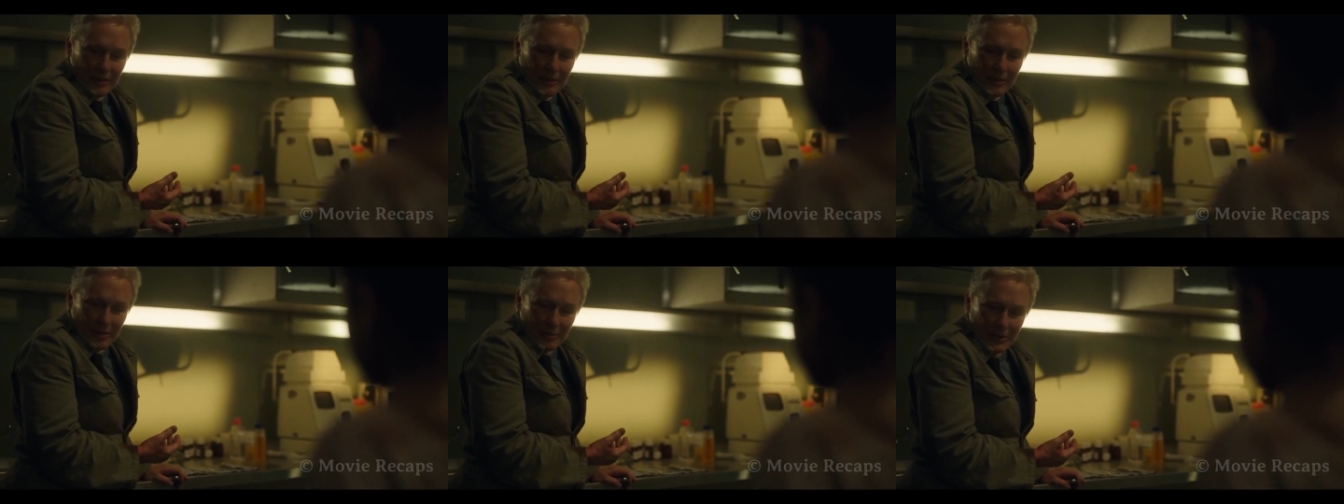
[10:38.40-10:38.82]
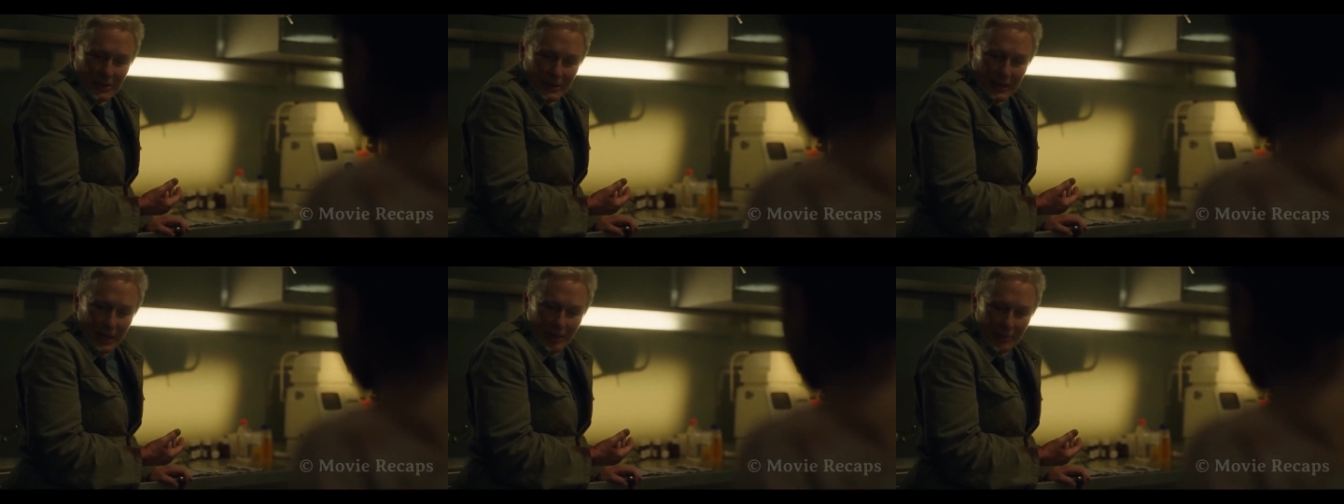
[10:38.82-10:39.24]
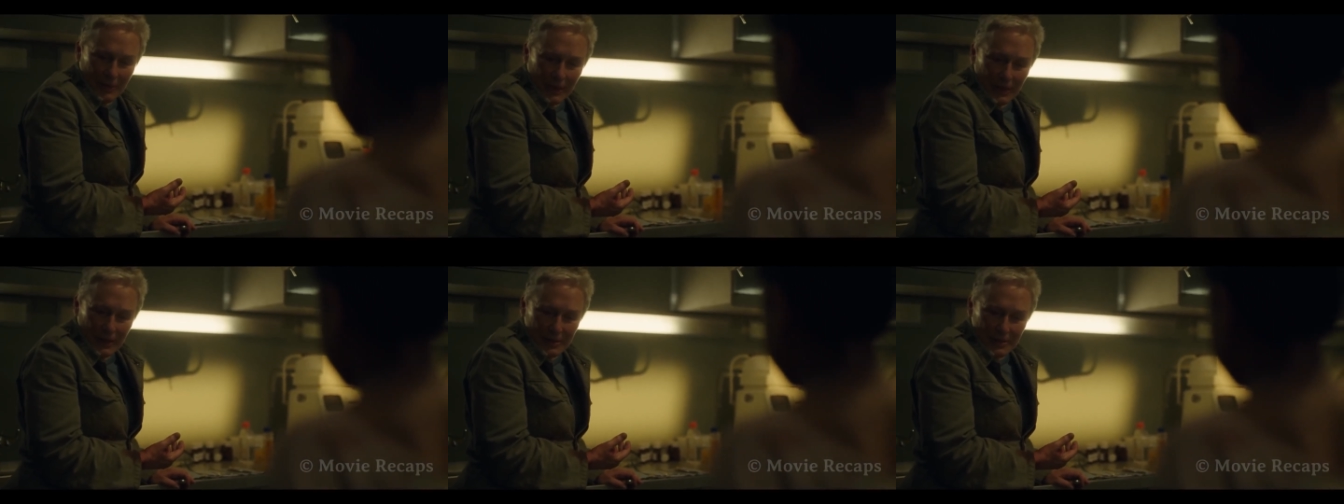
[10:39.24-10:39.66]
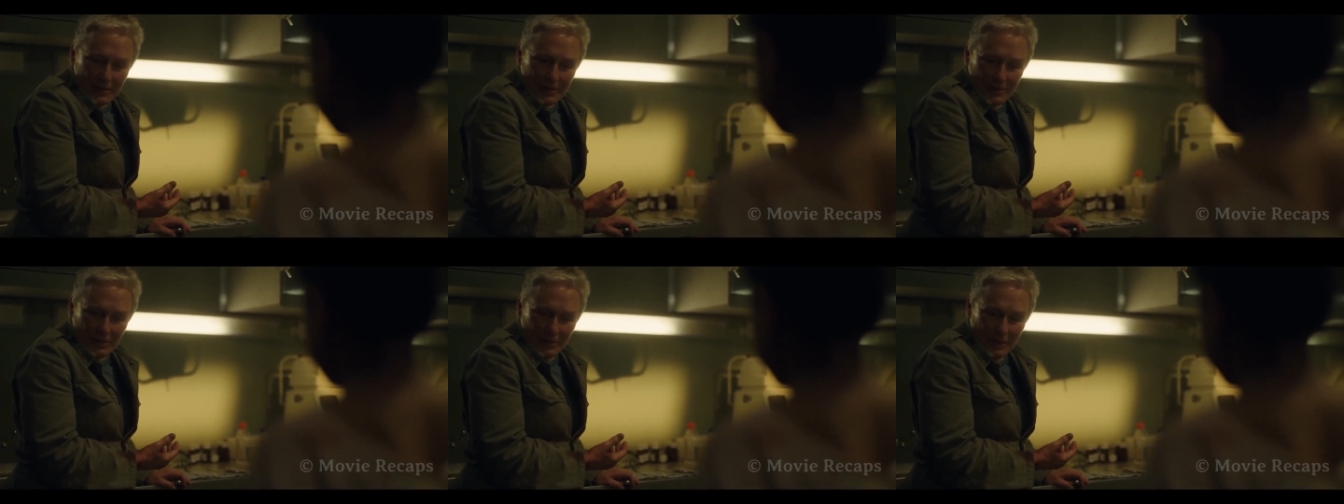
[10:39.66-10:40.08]
They talk and she
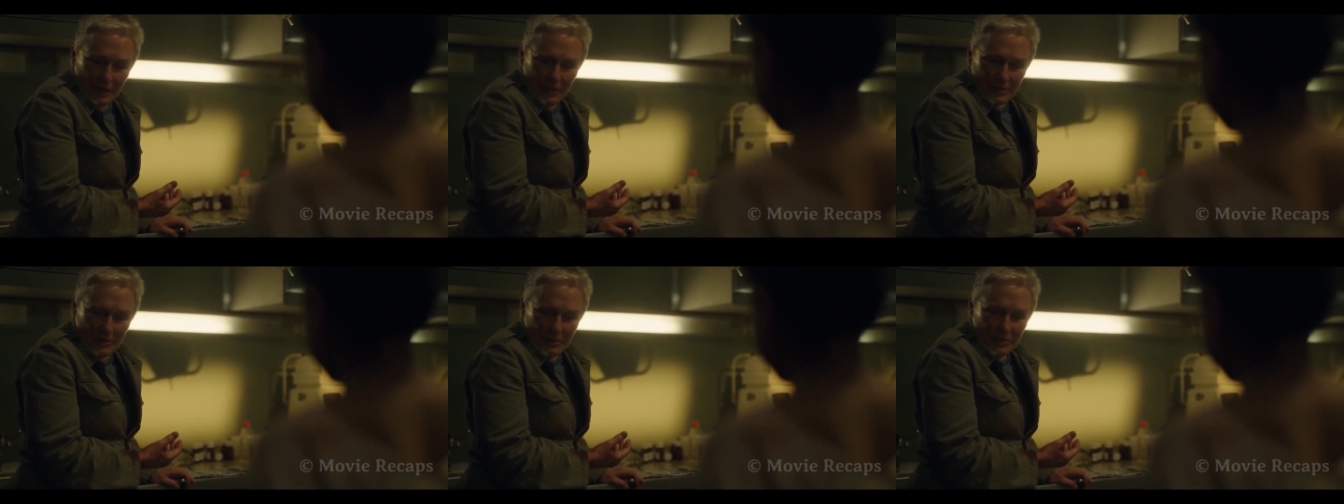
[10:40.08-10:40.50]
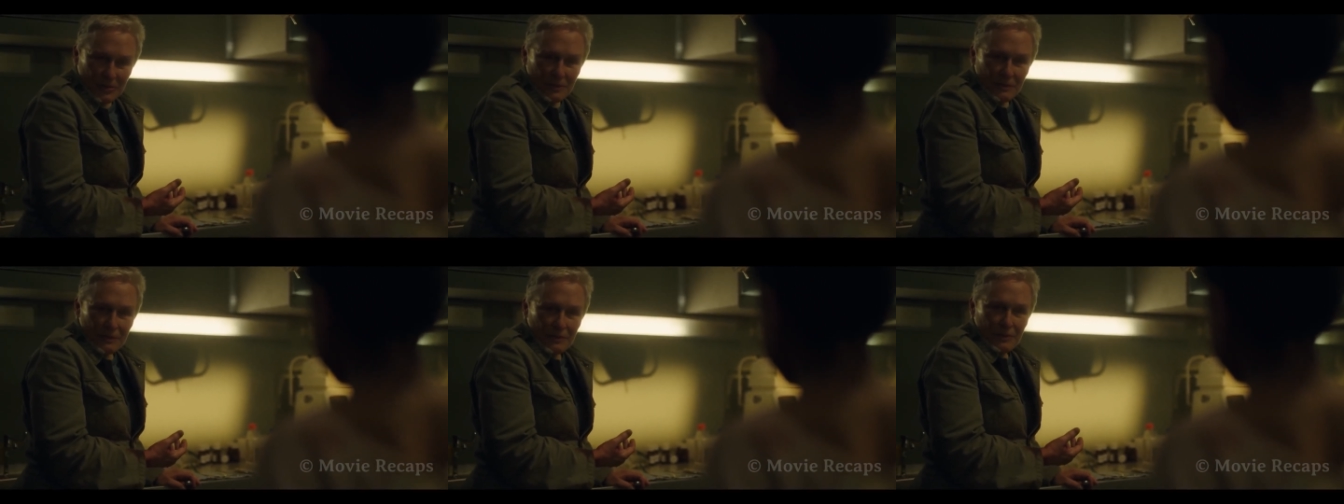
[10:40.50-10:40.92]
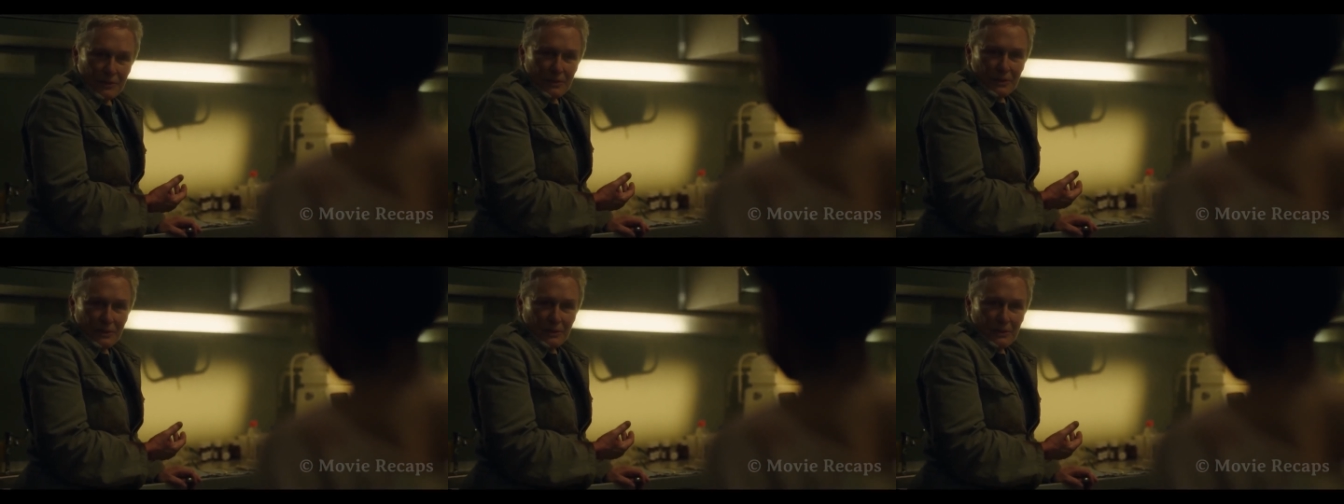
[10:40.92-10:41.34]
tries to convince the girl to give herself